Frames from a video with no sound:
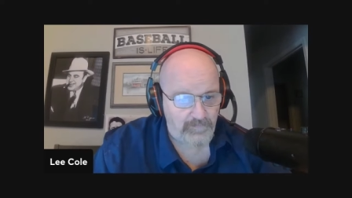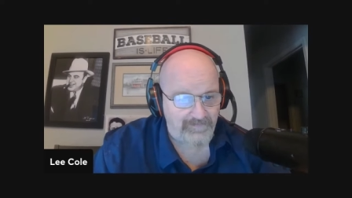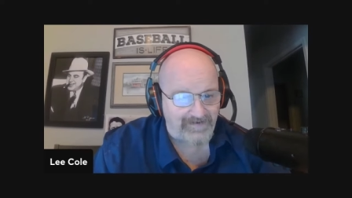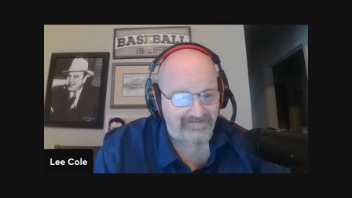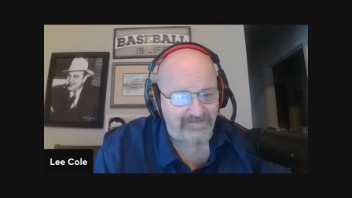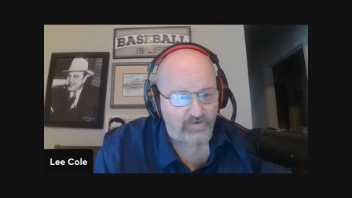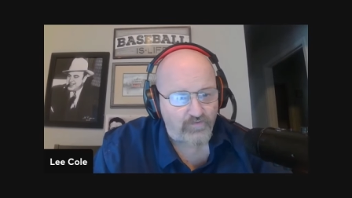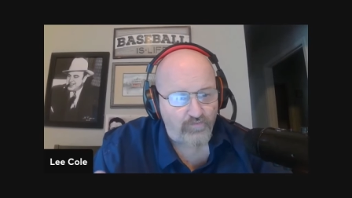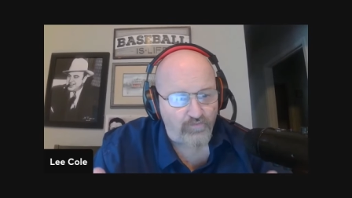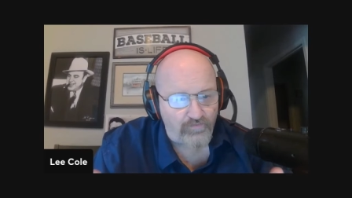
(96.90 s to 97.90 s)
That's the
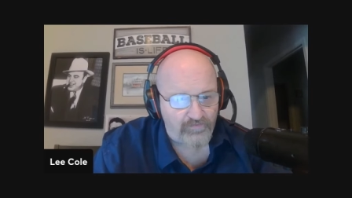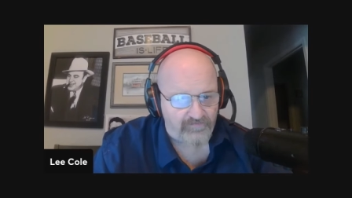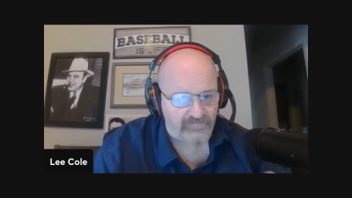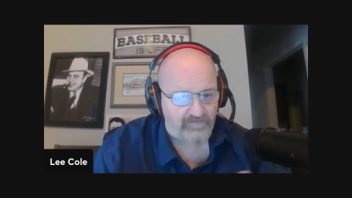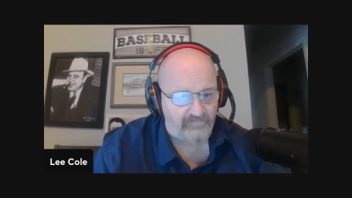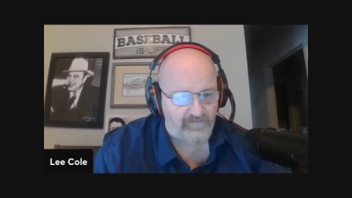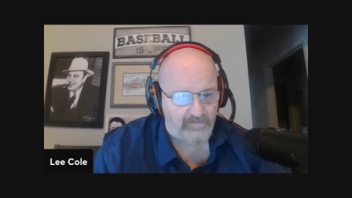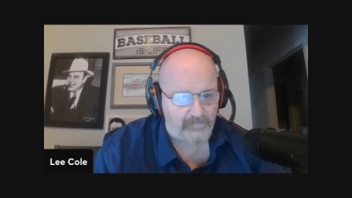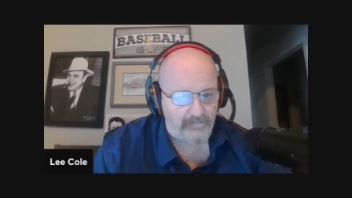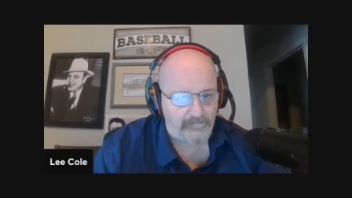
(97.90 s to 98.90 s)
cruelness of
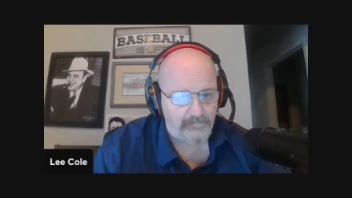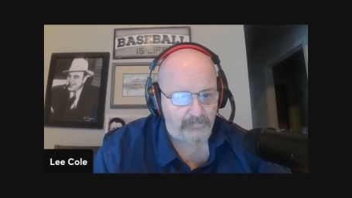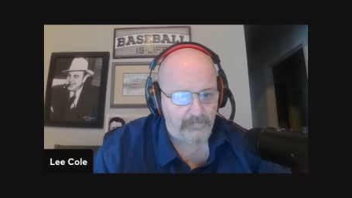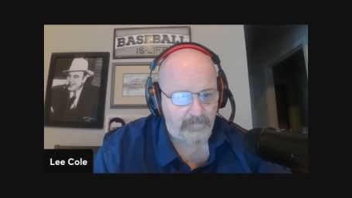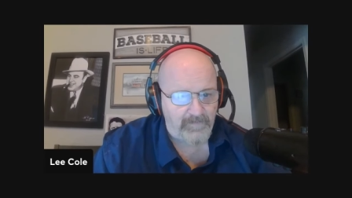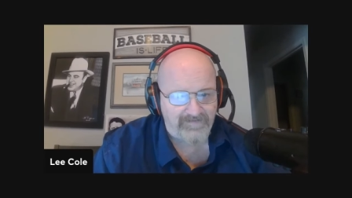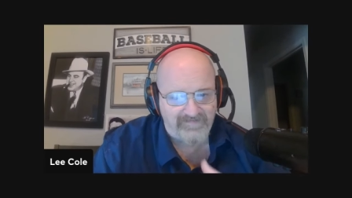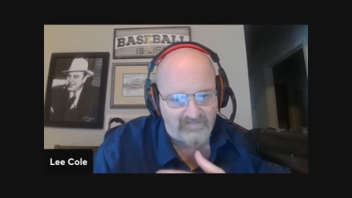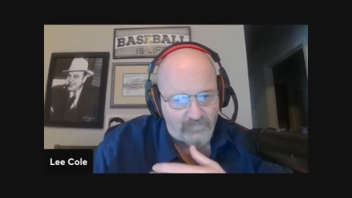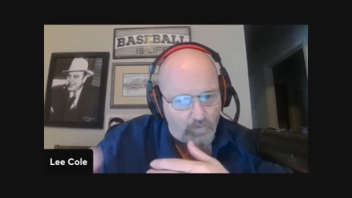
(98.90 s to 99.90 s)
them. It's
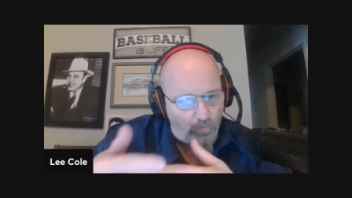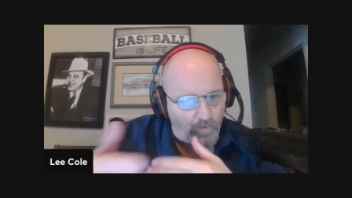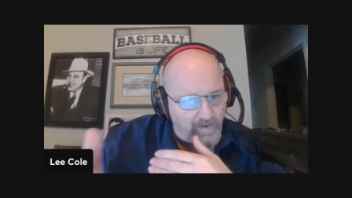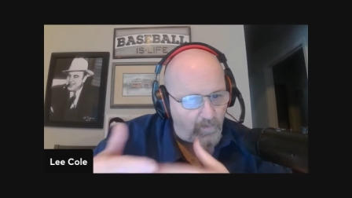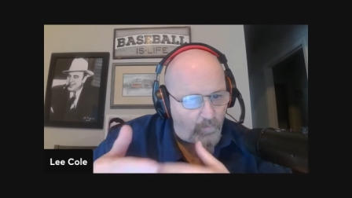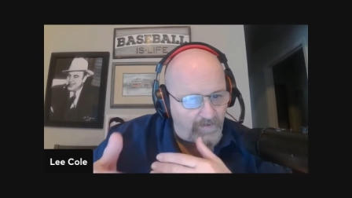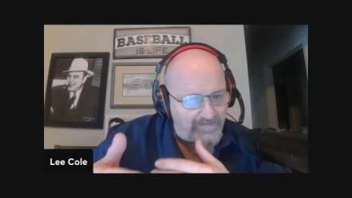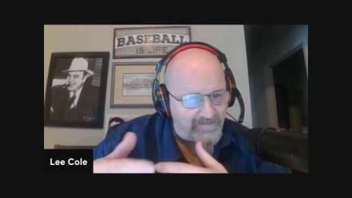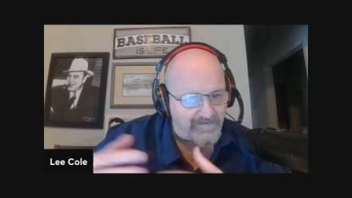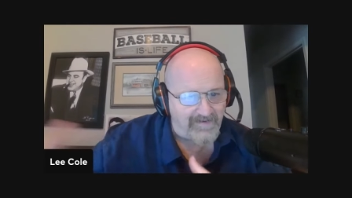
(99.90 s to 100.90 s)
never a one on
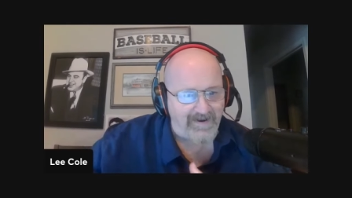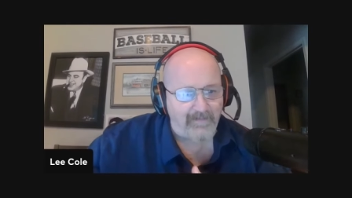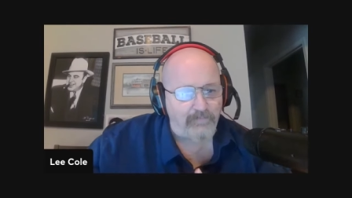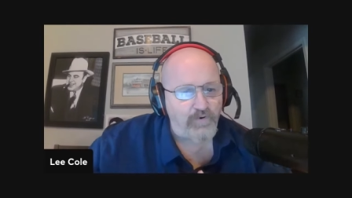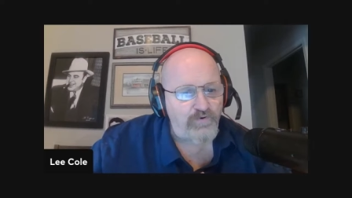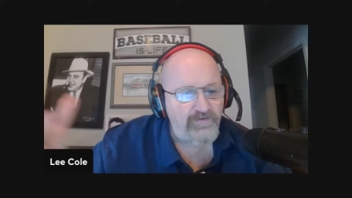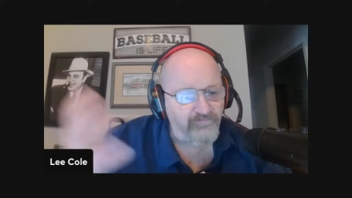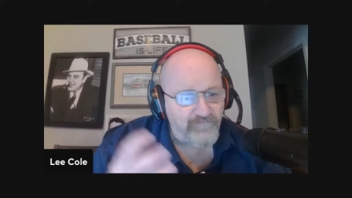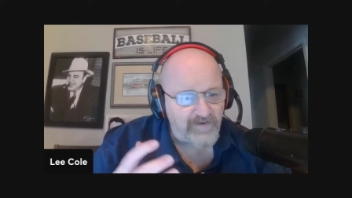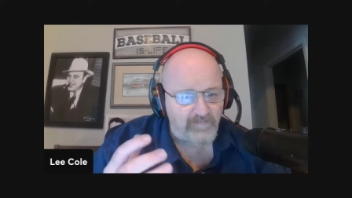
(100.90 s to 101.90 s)
one thing. They got to pull your
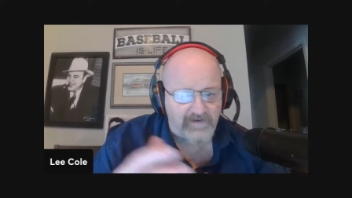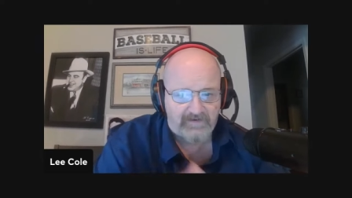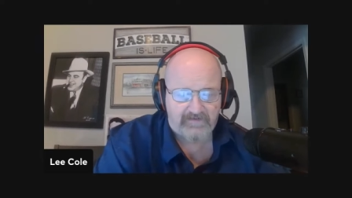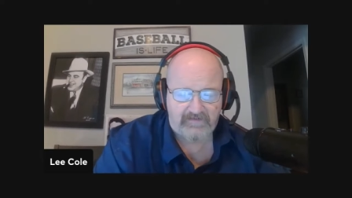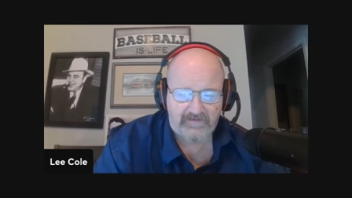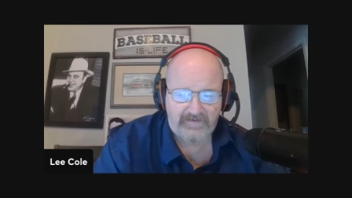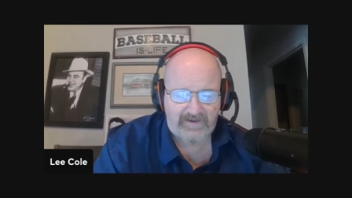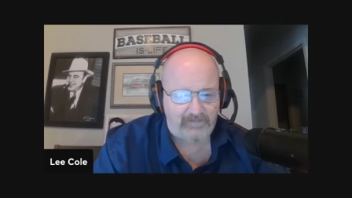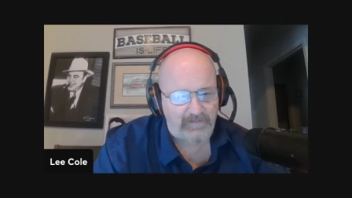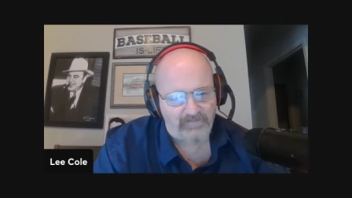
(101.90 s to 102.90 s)
family in.
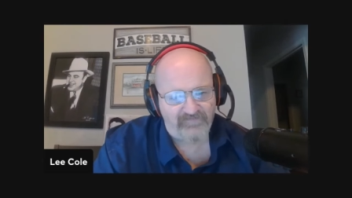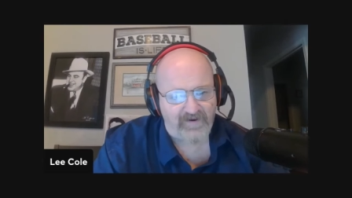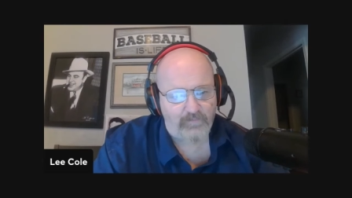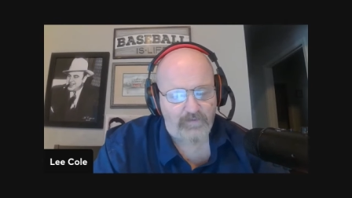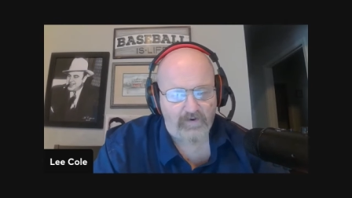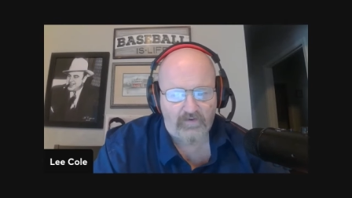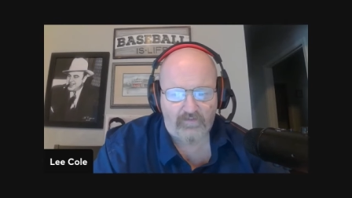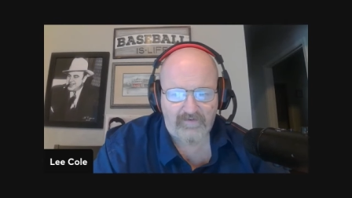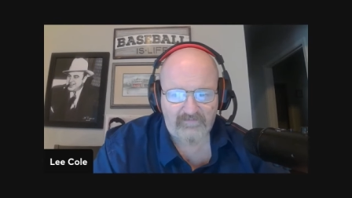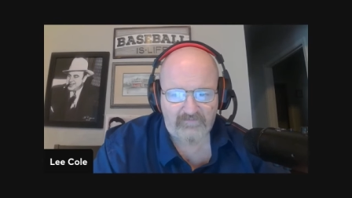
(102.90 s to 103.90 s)
And people say, we don't
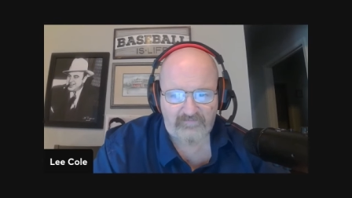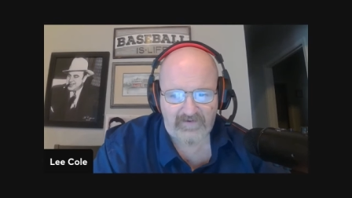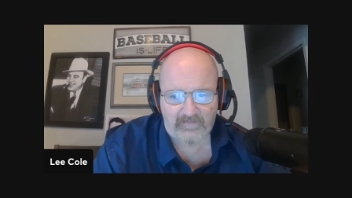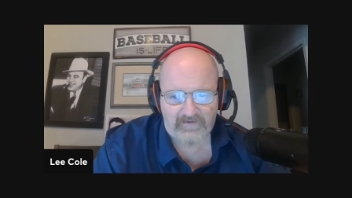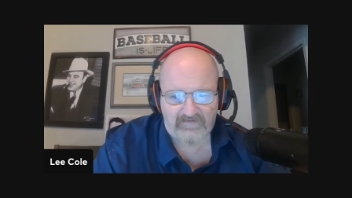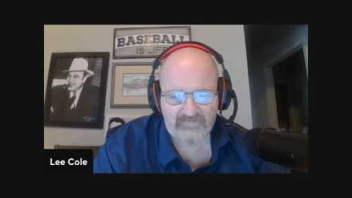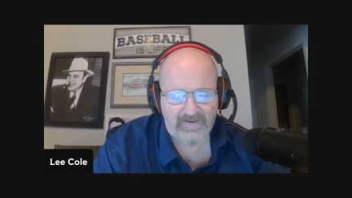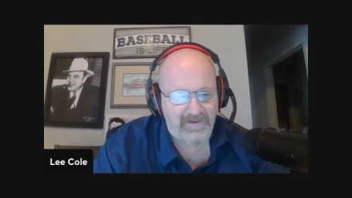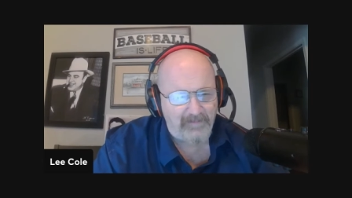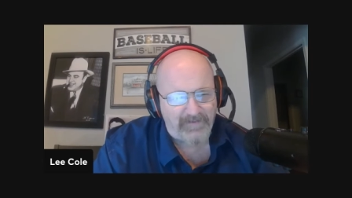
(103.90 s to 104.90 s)
go after families.
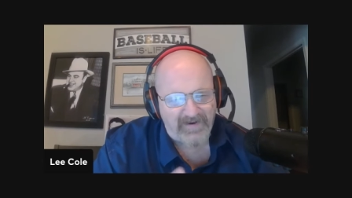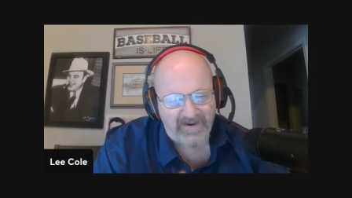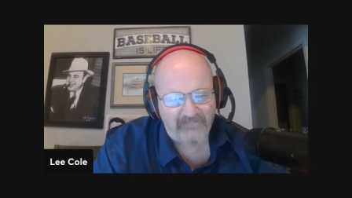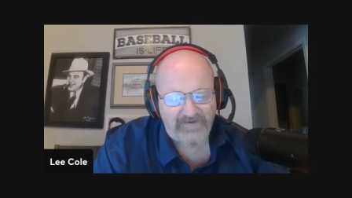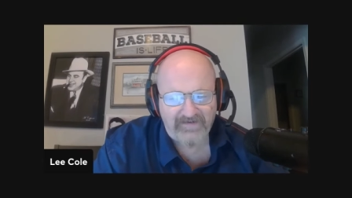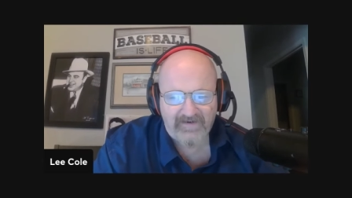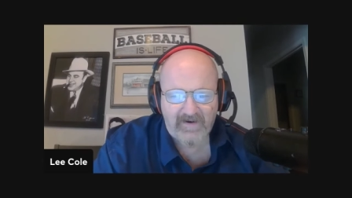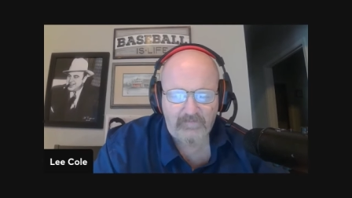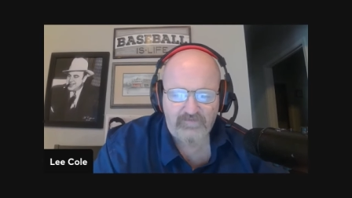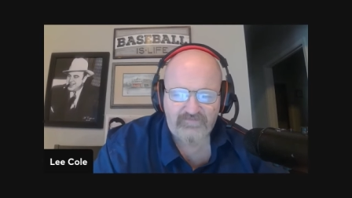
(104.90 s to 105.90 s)
But every
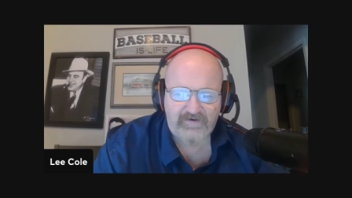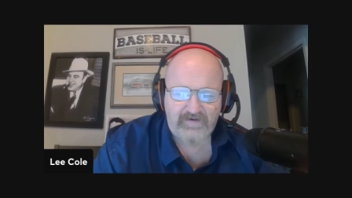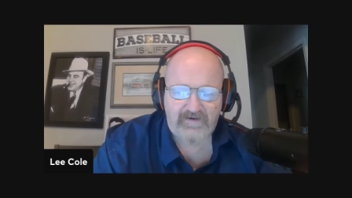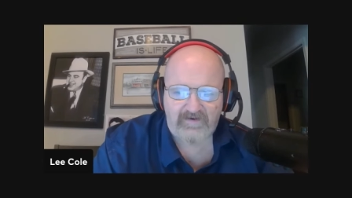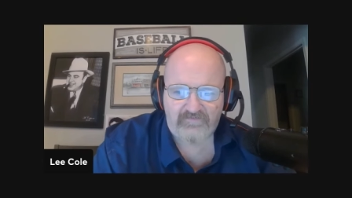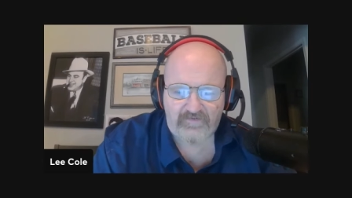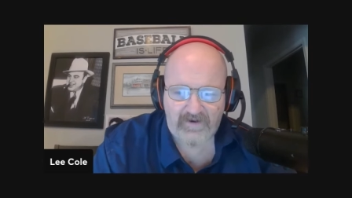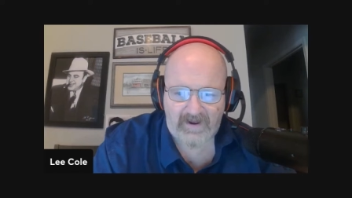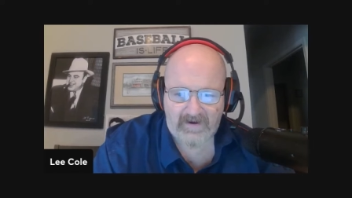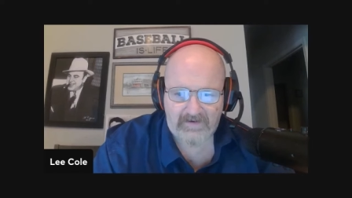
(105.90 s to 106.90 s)
time you say to Angel
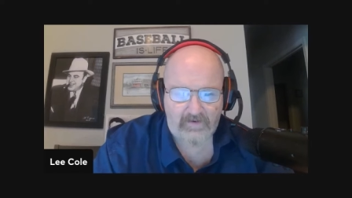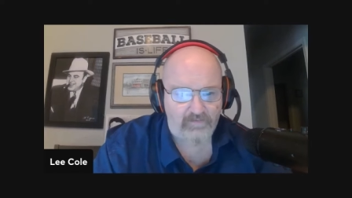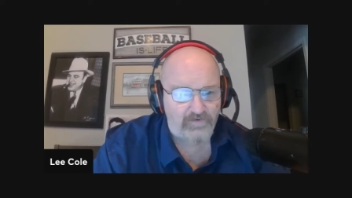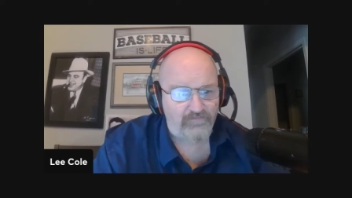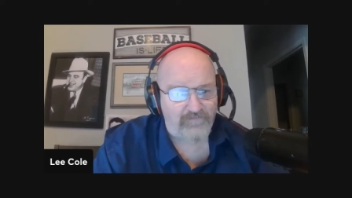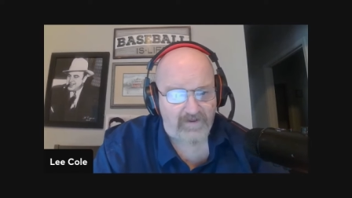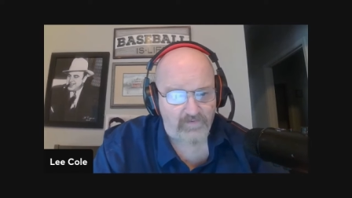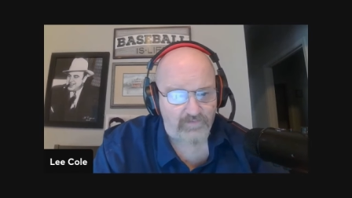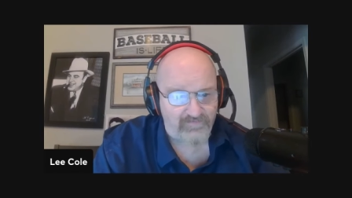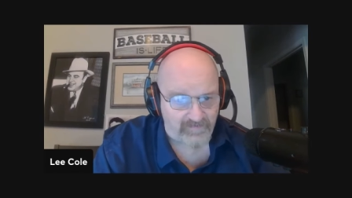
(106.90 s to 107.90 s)
Gotti, oh, your
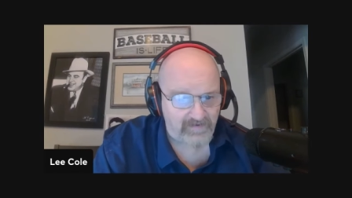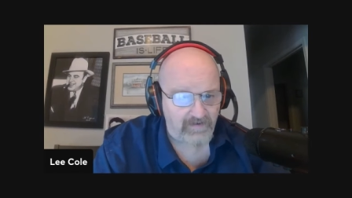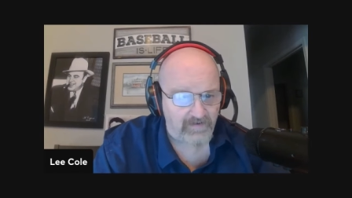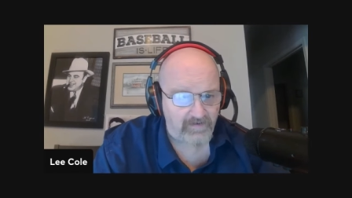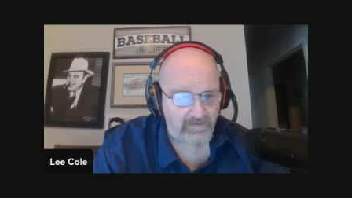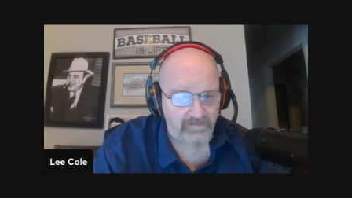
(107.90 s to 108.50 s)
father was a killer,